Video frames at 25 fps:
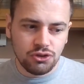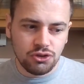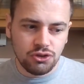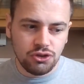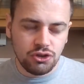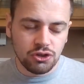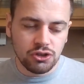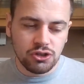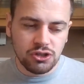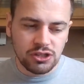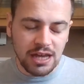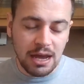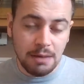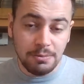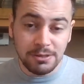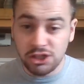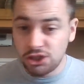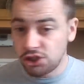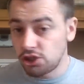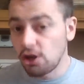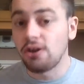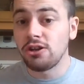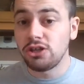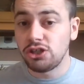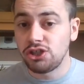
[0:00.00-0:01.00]
just how
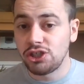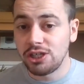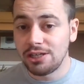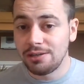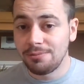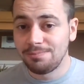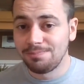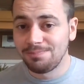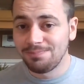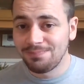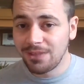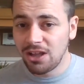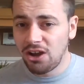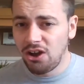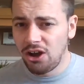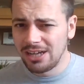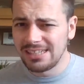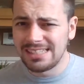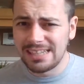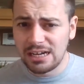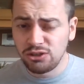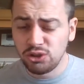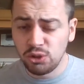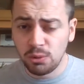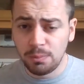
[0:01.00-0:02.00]
astonishing I,
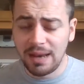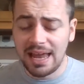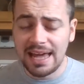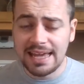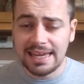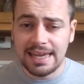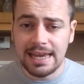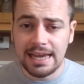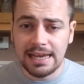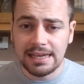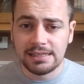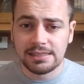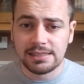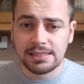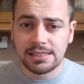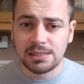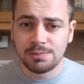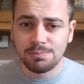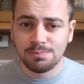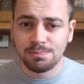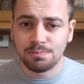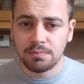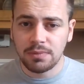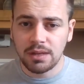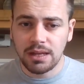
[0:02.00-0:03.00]
Daniel Blake
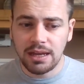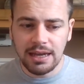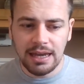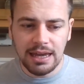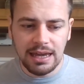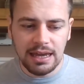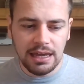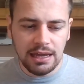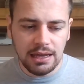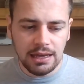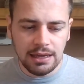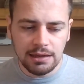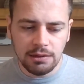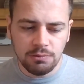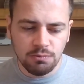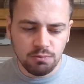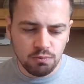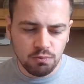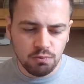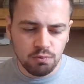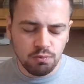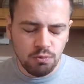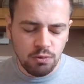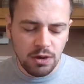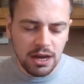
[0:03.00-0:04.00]
is. It
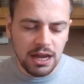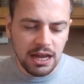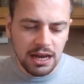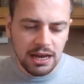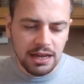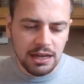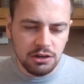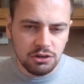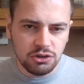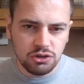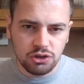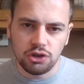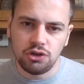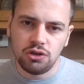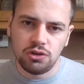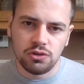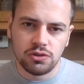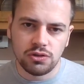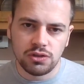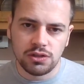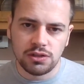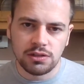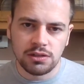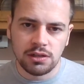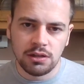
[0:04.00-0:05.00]
really
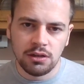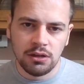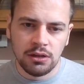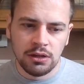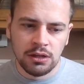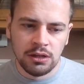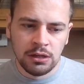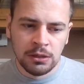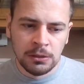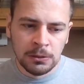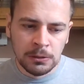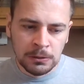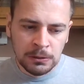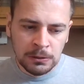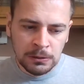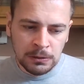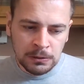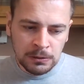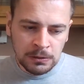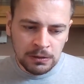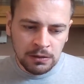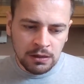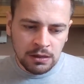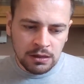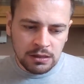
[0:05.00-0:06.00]
does
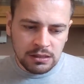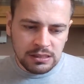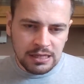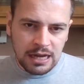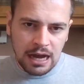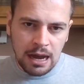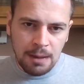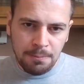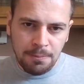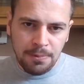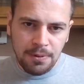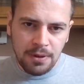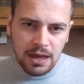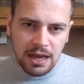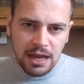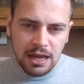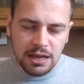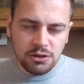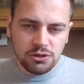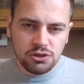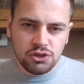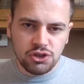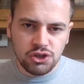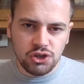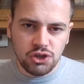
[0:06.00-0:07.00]
tap
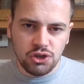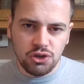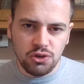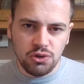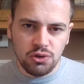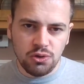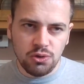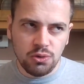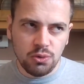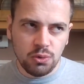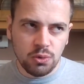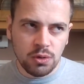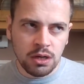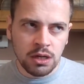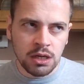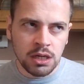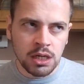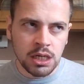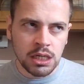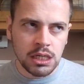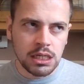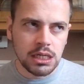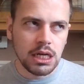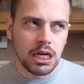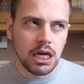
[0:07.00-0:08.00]
into
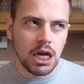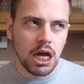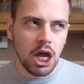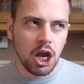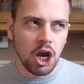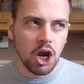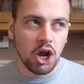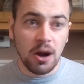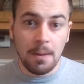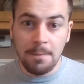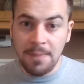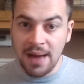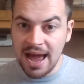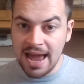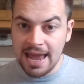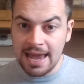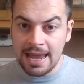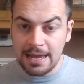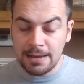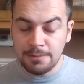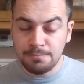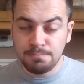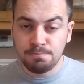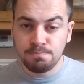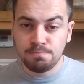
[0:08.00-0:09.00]
a lot of
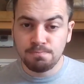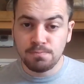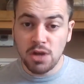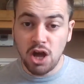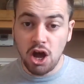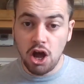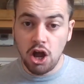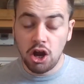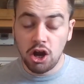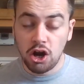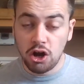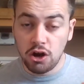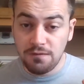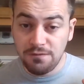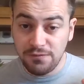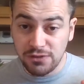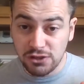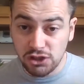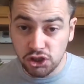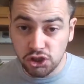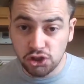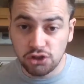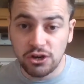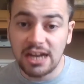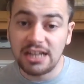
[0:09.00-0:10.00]
pain, a lot of
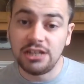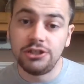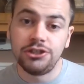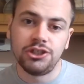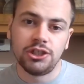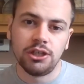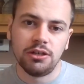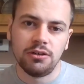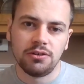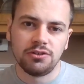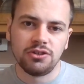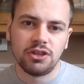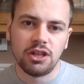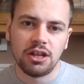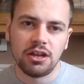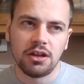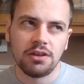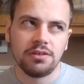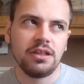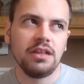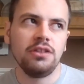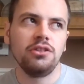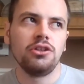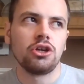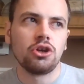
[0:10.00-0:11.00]
frustration that I
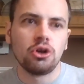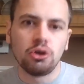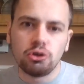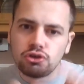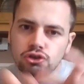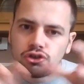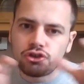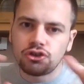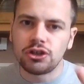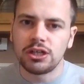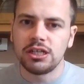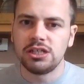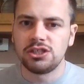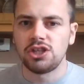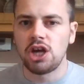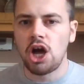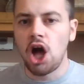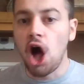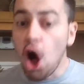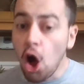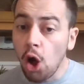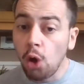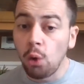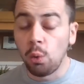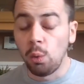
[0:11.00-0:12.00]
think the country as a
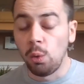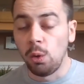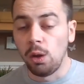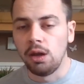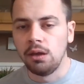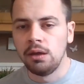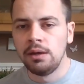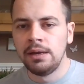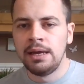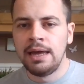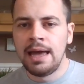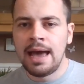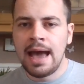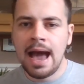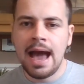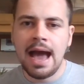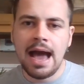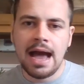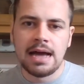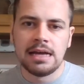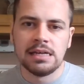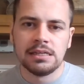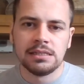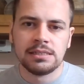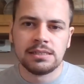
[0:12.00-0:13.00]
whole
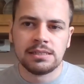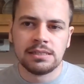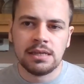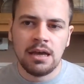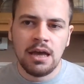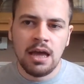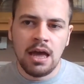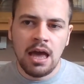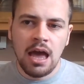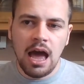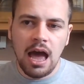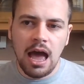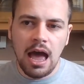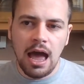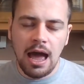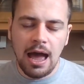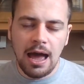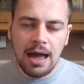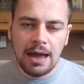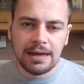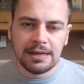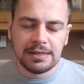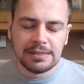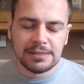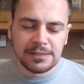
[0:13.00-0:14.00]
has.
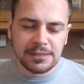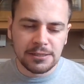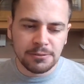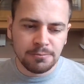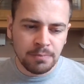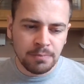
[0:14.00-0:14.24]
And